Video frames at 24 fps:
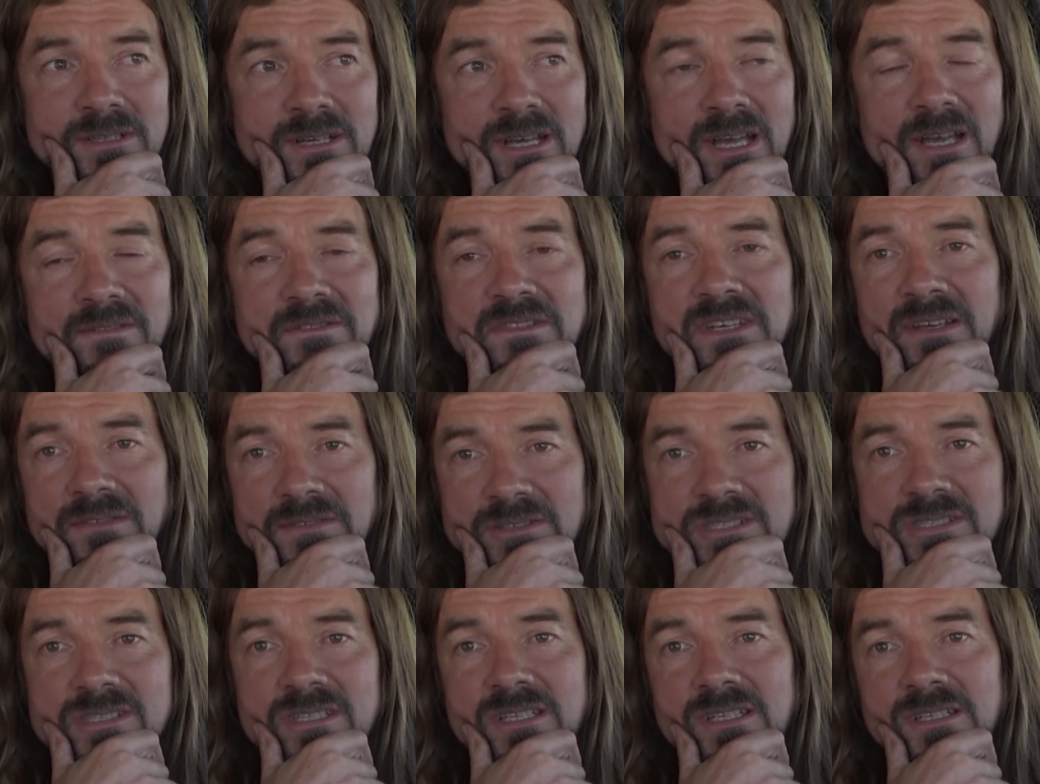I've never
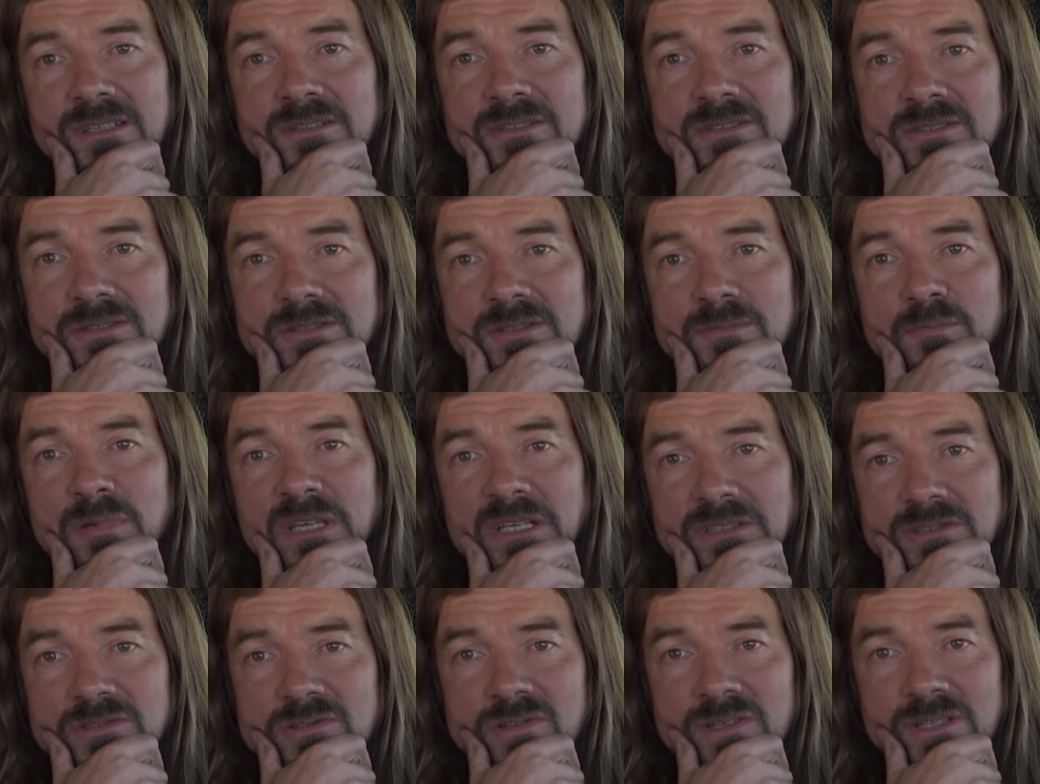seen such big
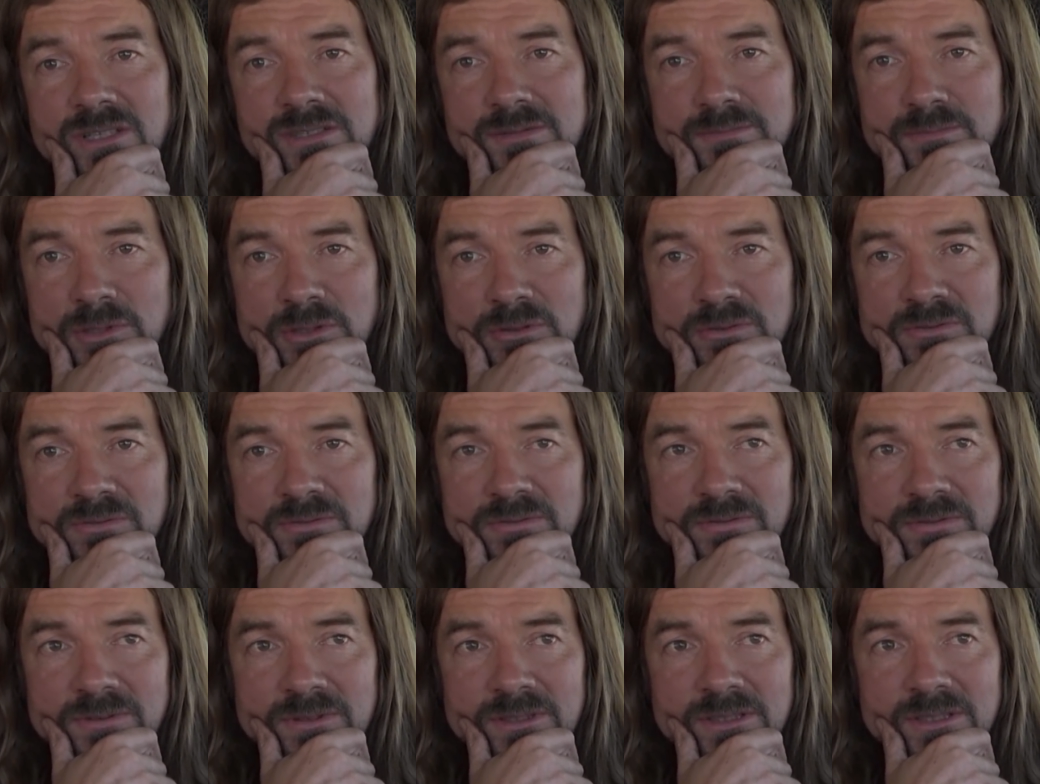trees move
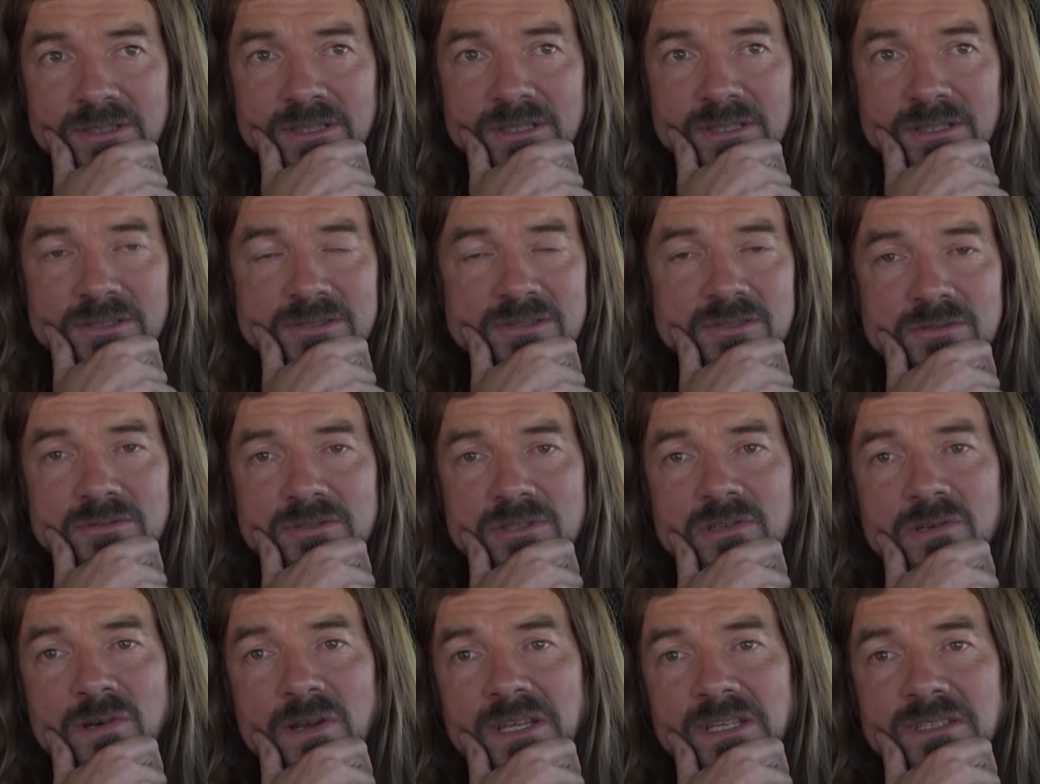such
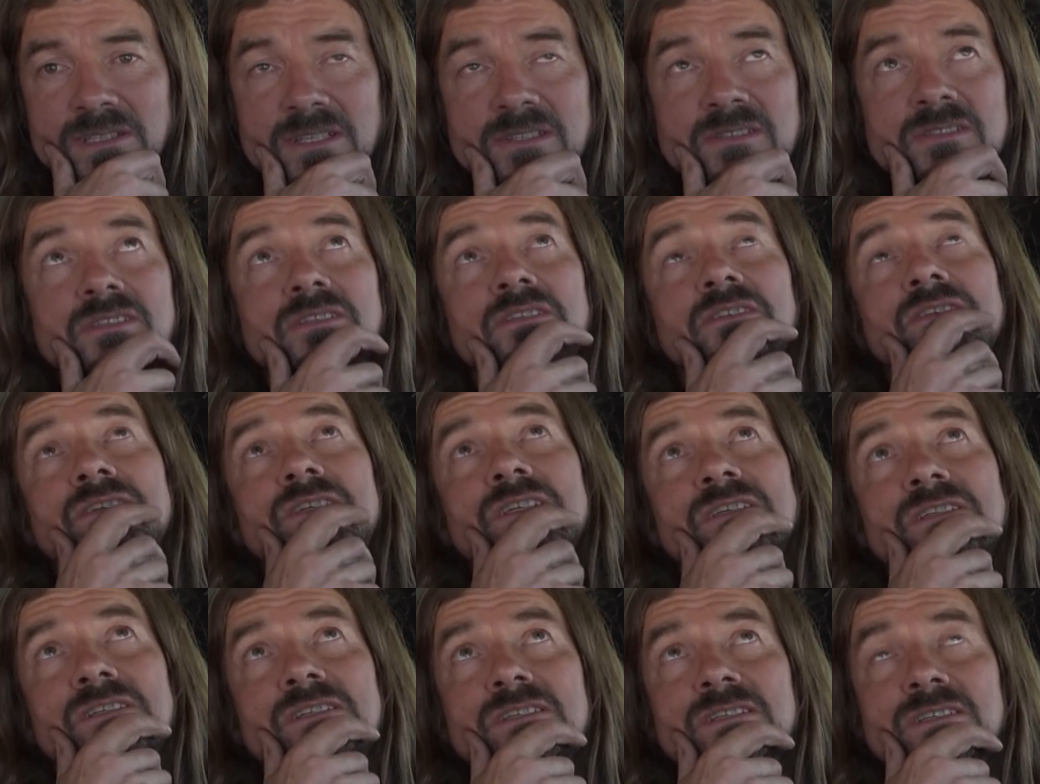great
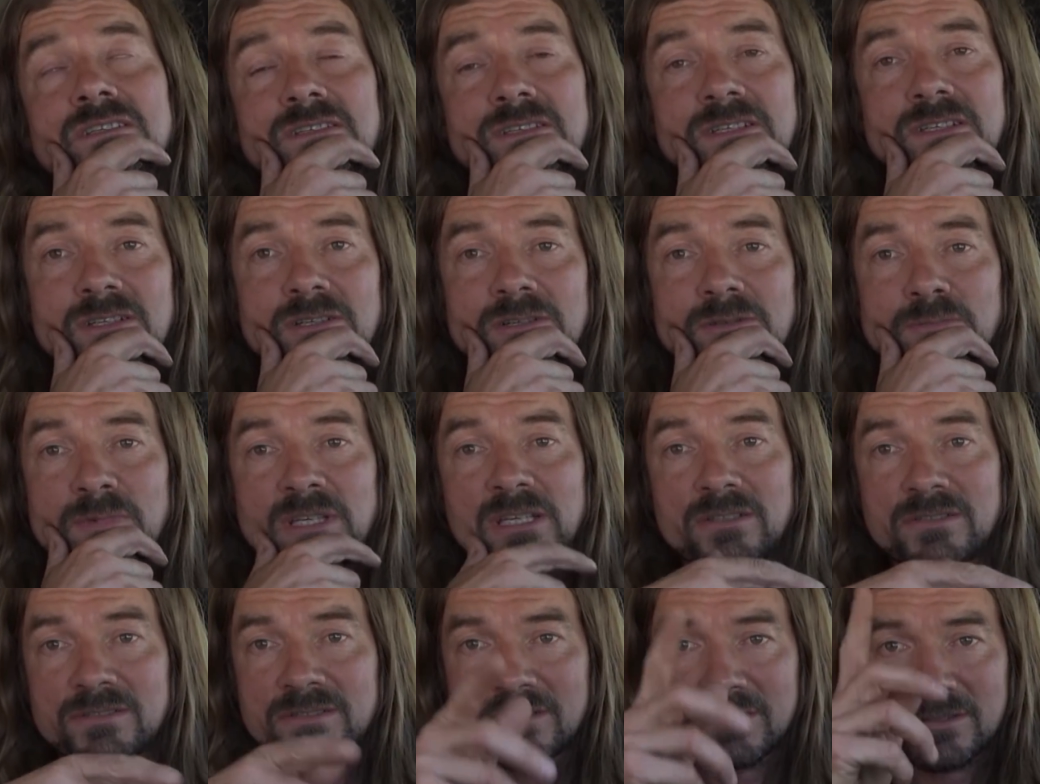distances,
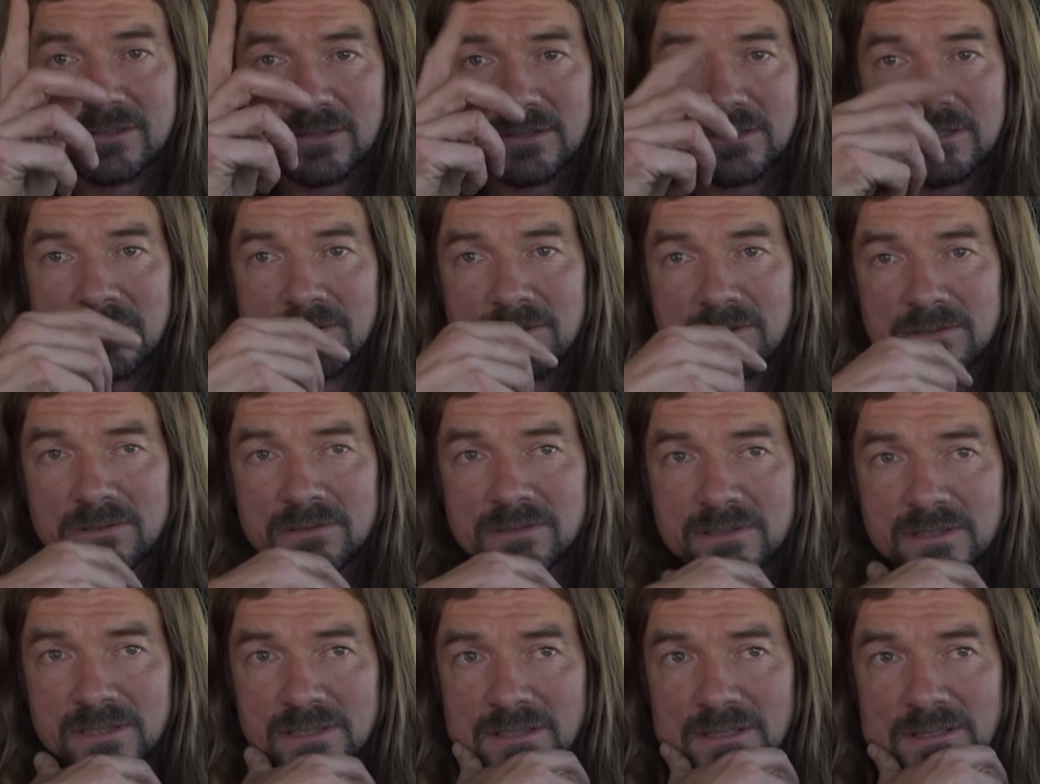because they're so tall,
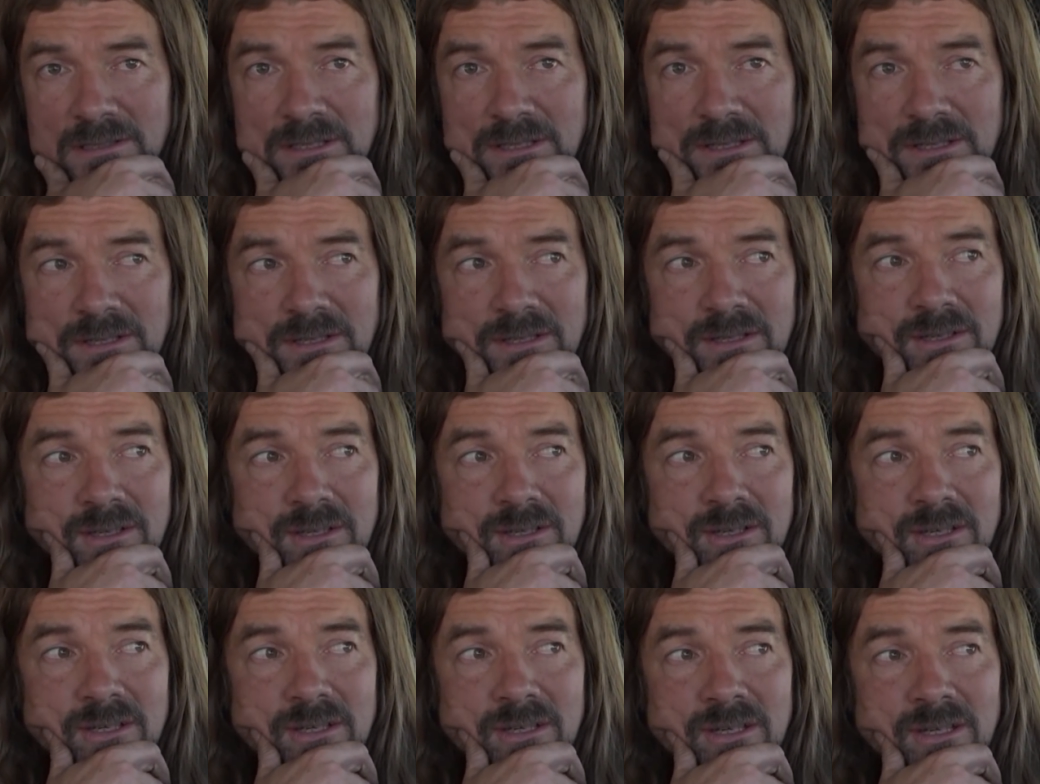
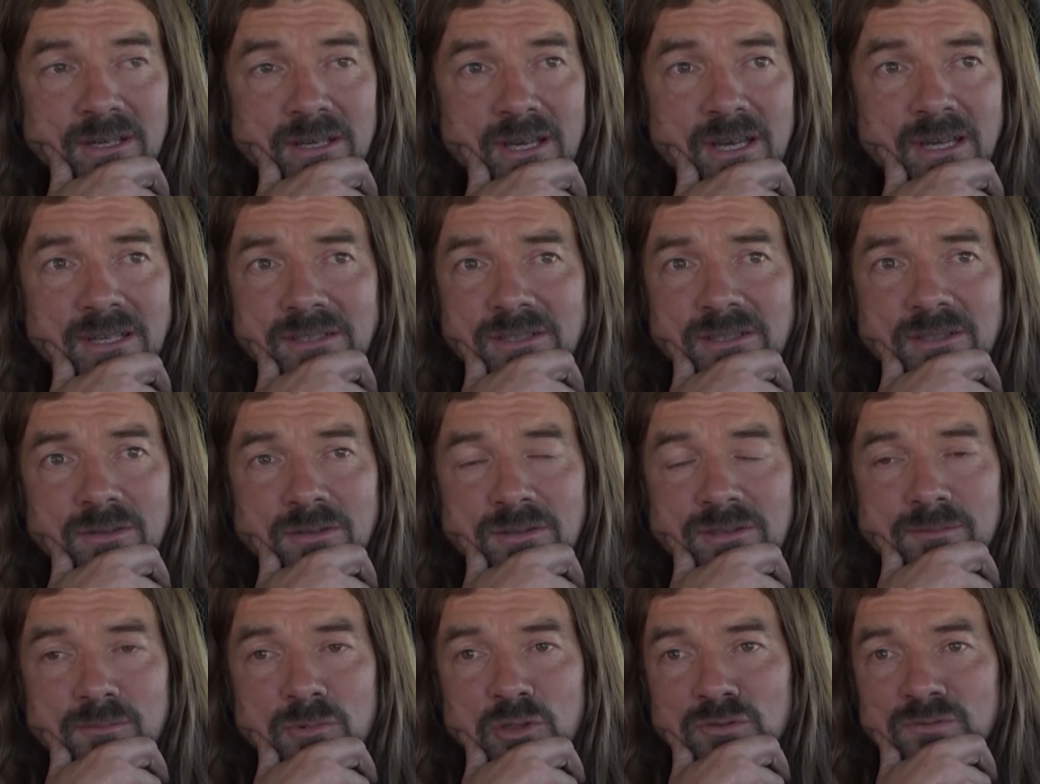and
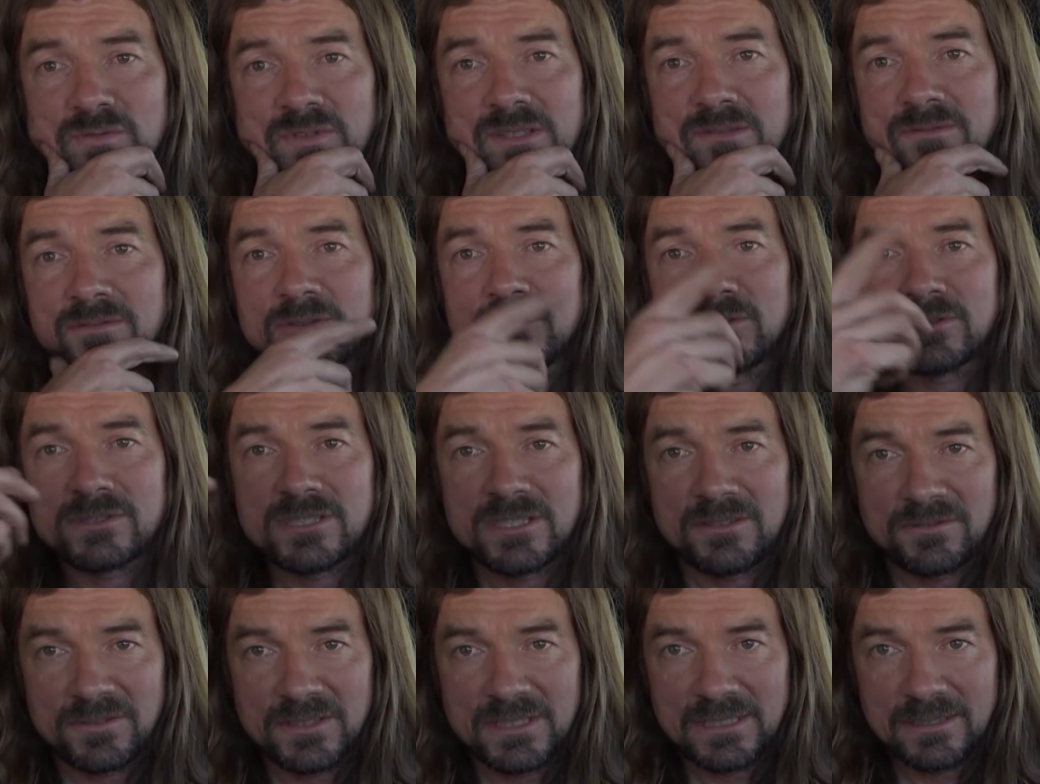they're moving
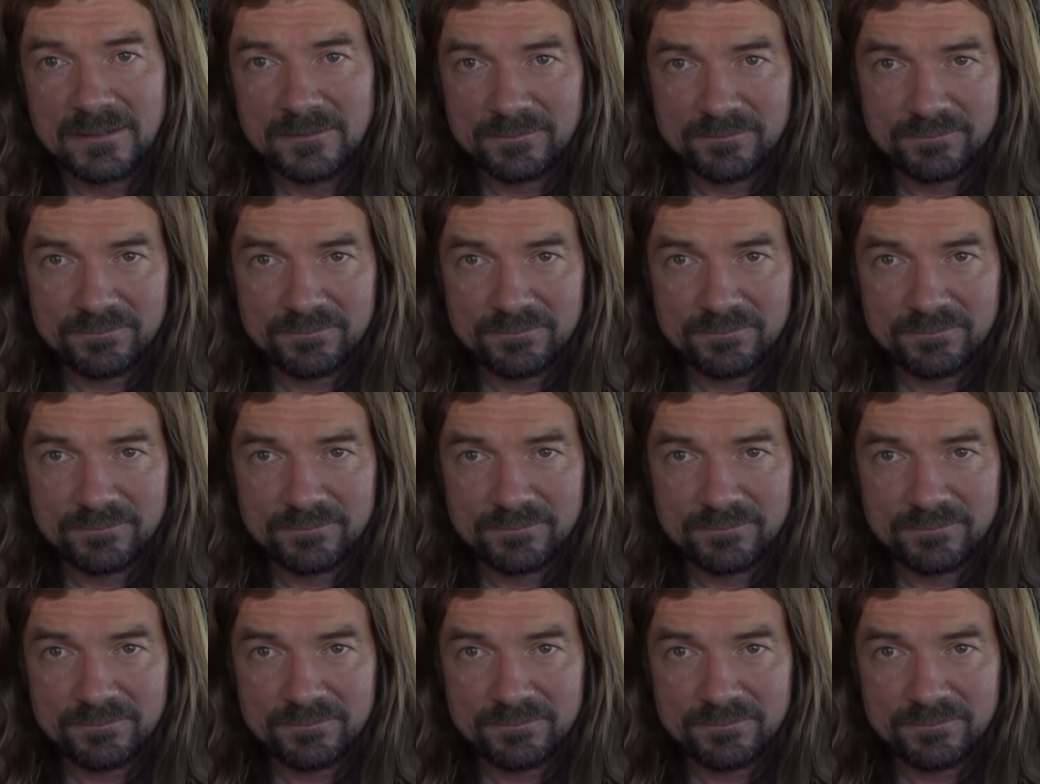40 feet.